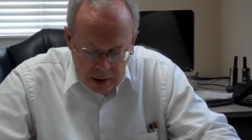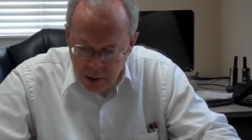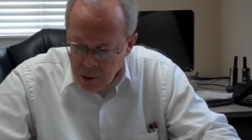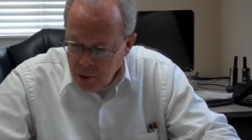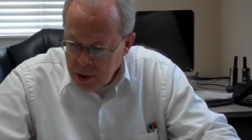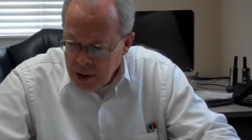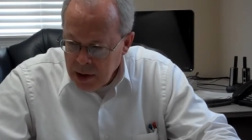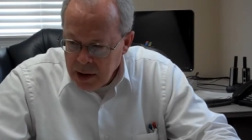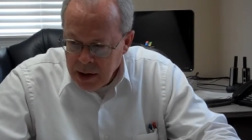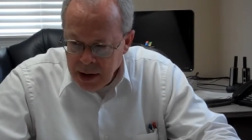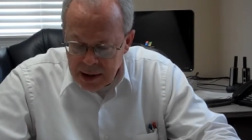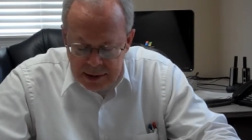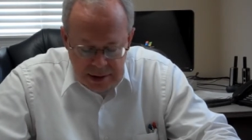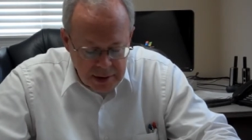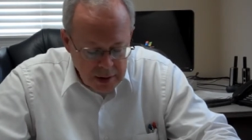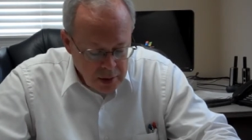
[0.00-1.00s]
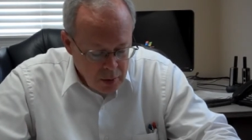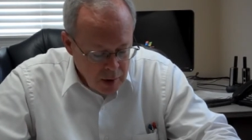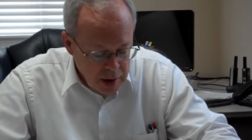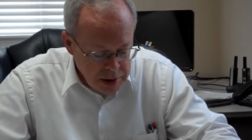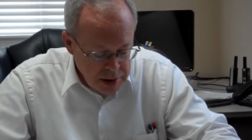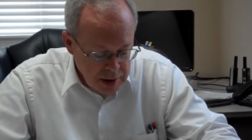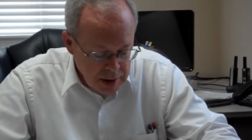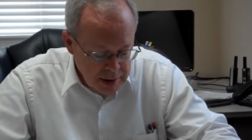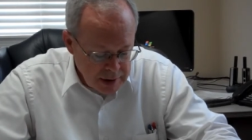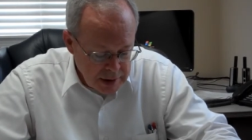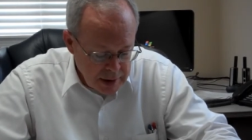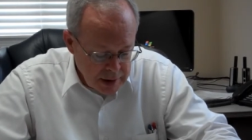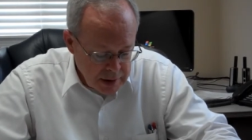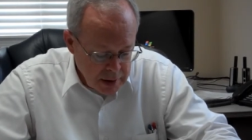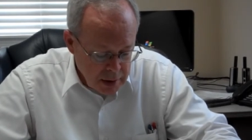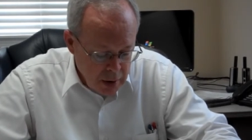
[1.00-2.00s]
when it asks the question, it
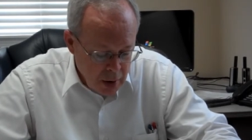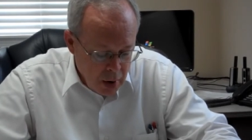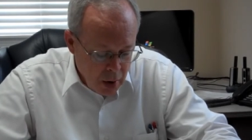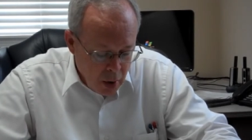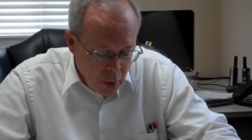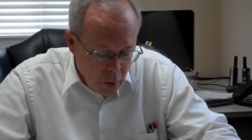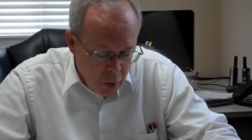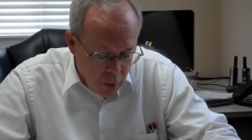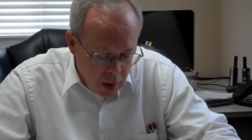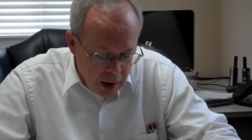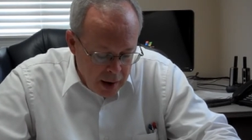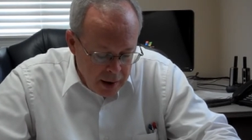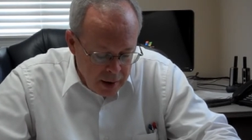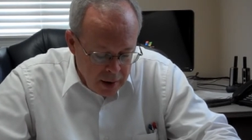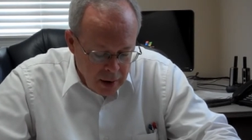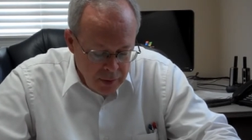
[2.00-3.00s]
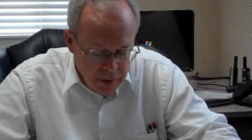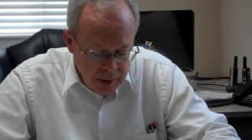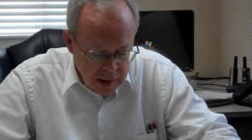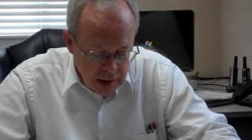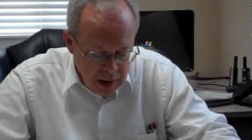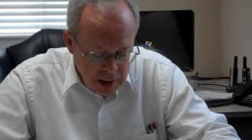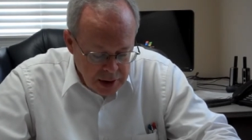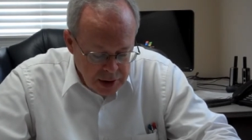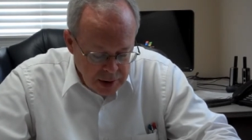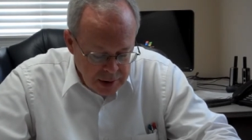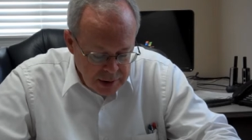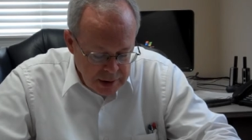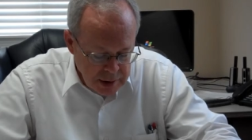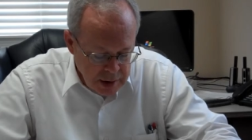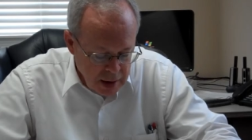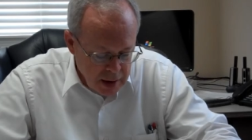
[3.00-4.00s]
says, Why are the
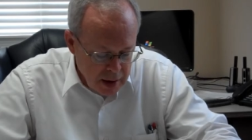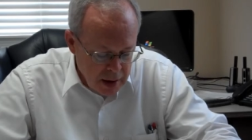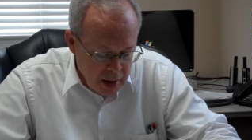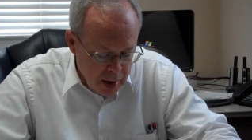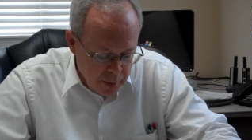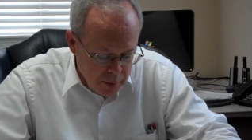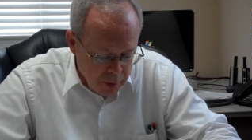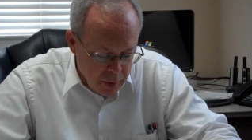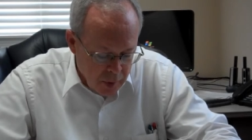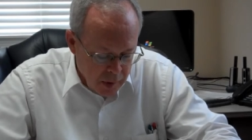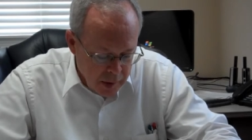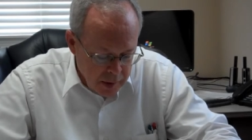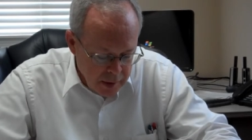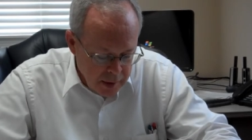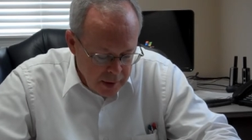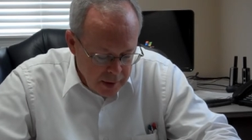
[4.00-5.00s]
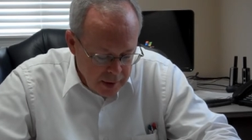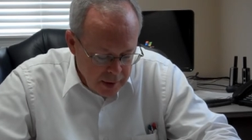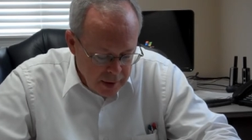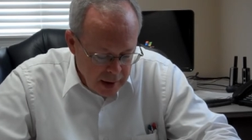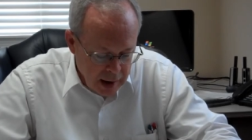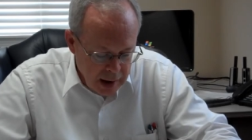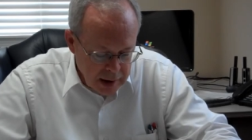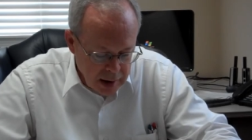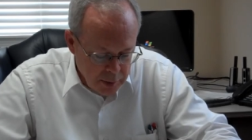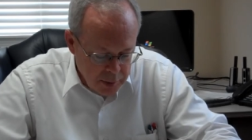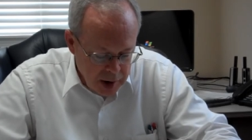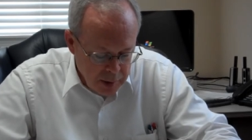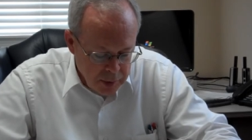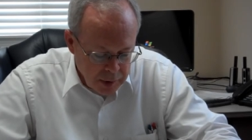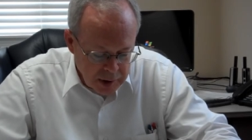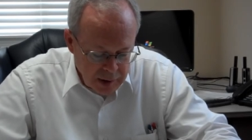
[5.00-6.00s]
nations in an uproar, and the
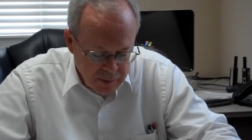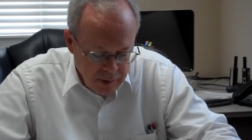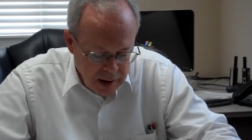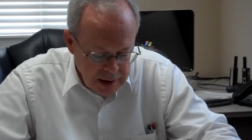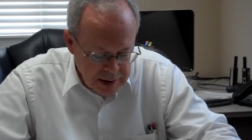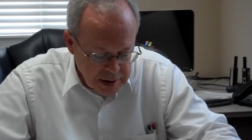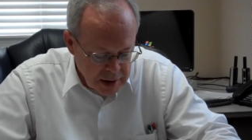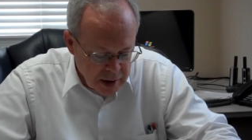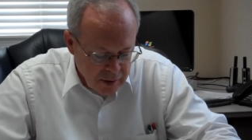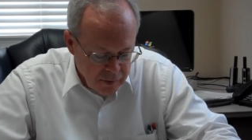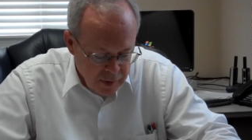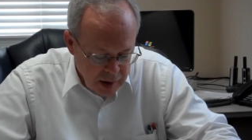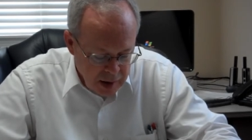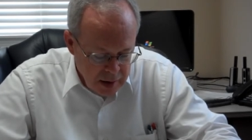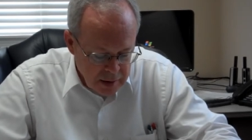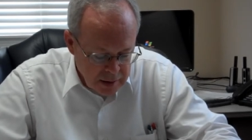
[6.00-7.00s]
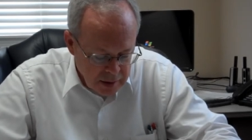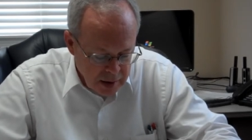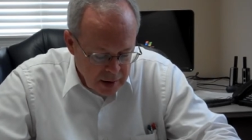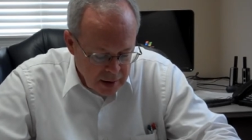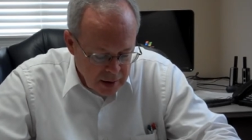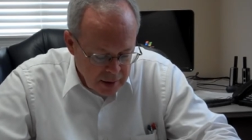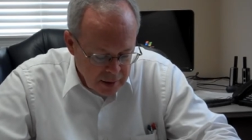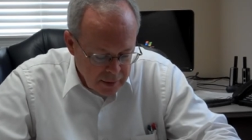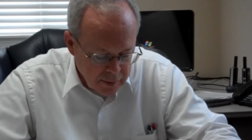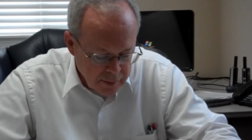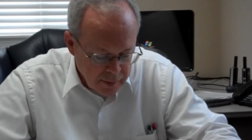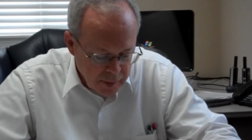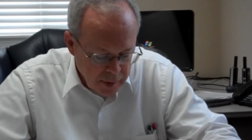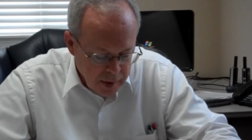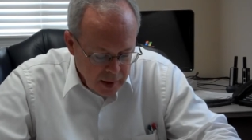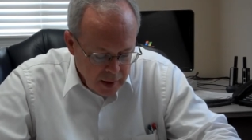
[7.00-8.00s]
people devising a vain thing?
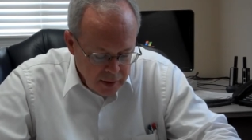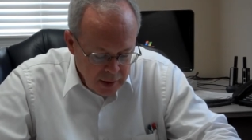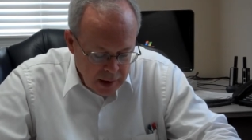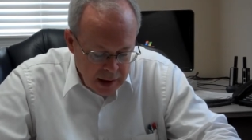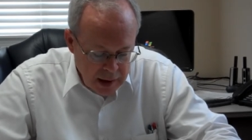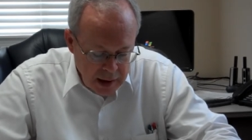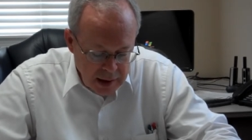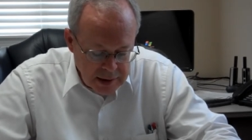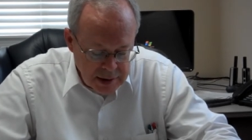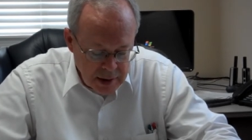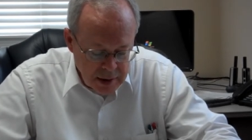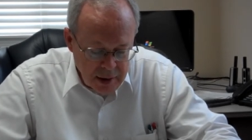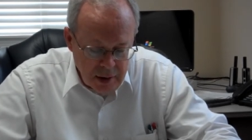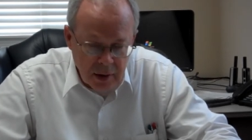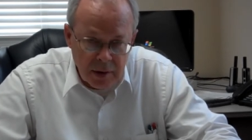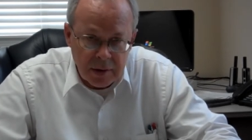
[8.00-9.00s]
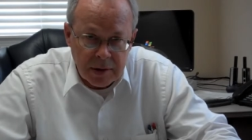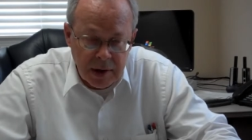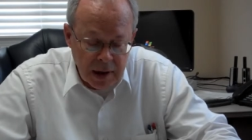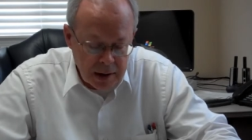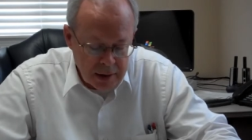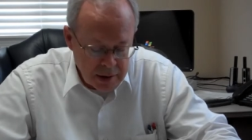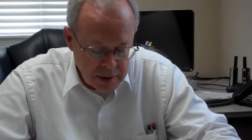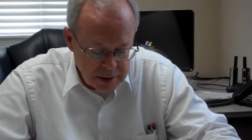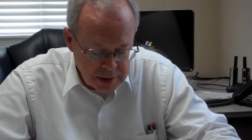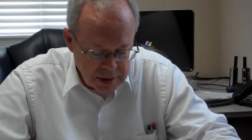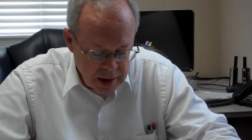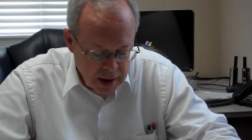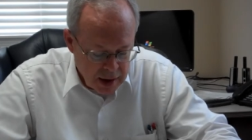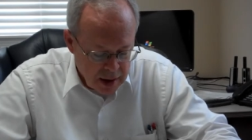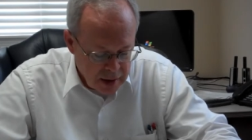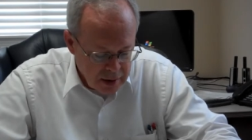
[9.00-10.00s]
The kings of the earth take their
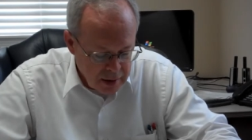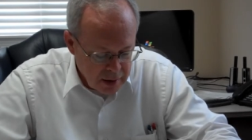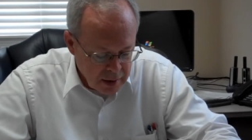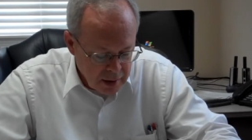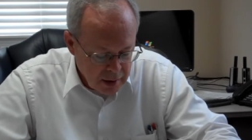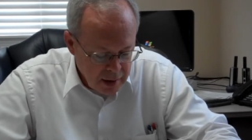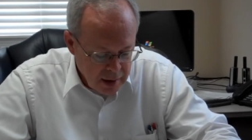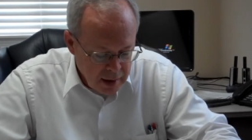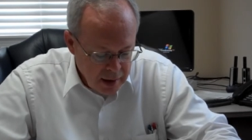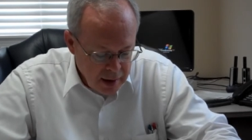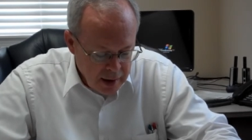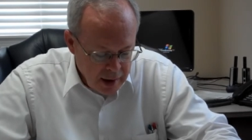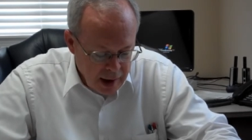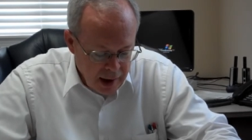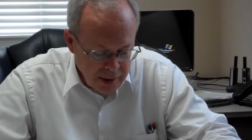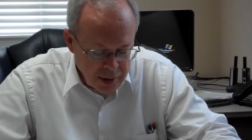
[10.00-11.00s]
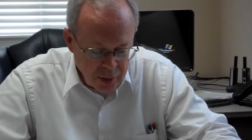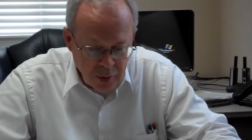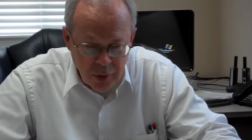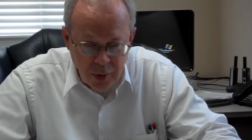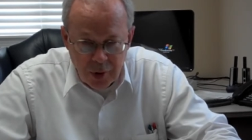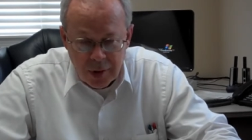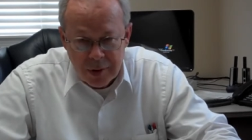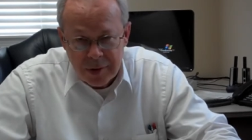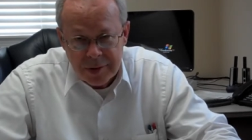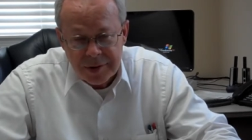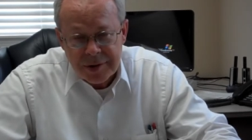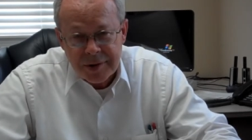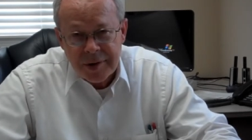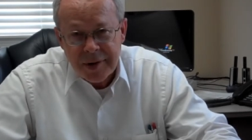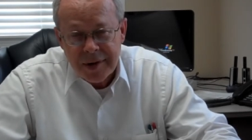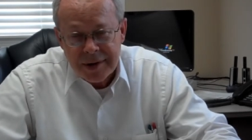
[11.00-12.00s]
stand, and the
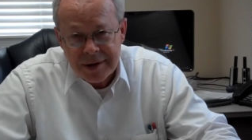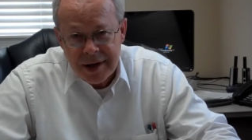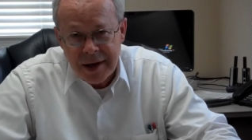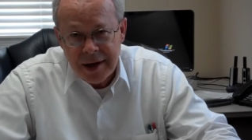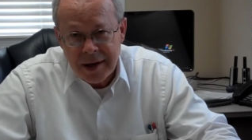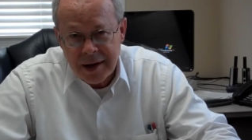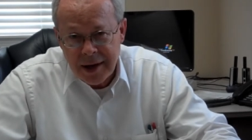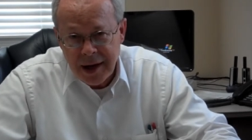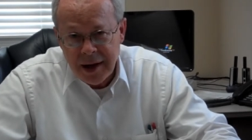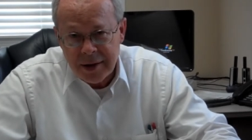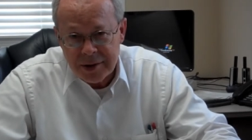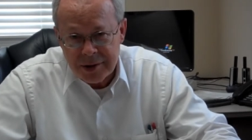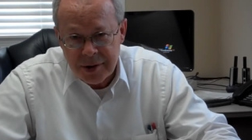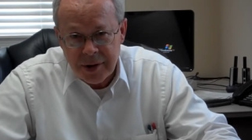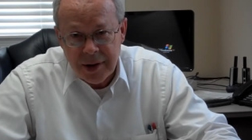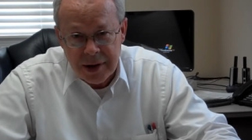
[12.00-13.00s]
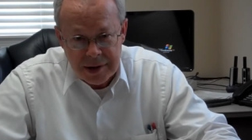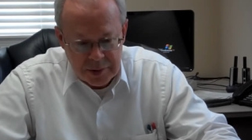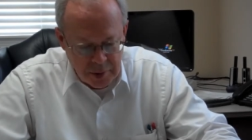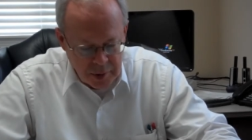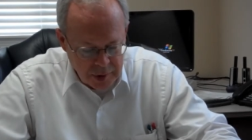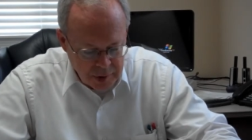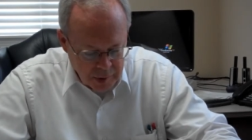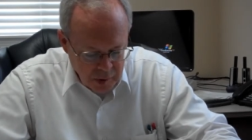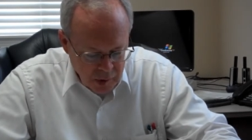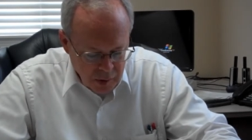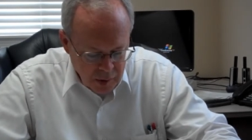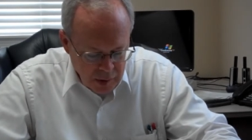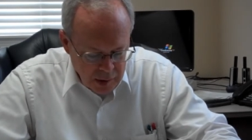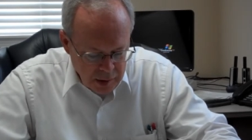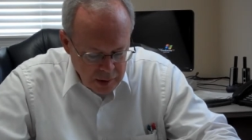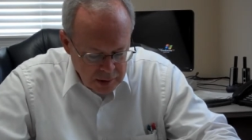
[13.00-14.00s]
rulers take counsel, that's what they're
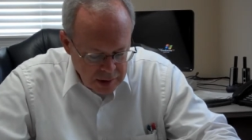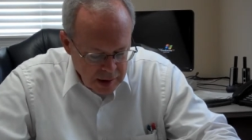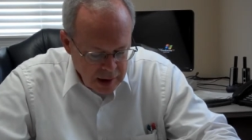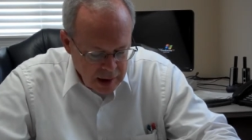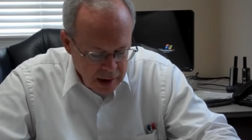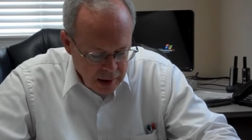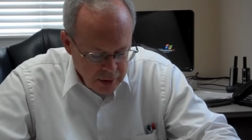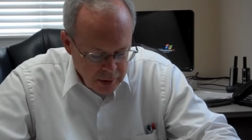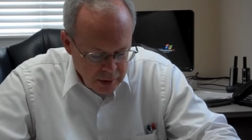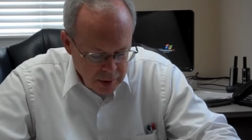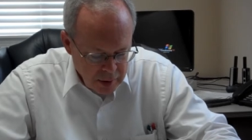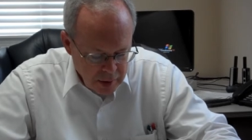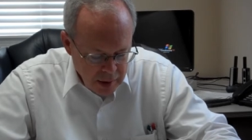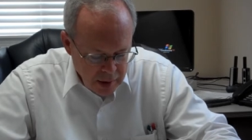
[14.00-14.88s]
doing, together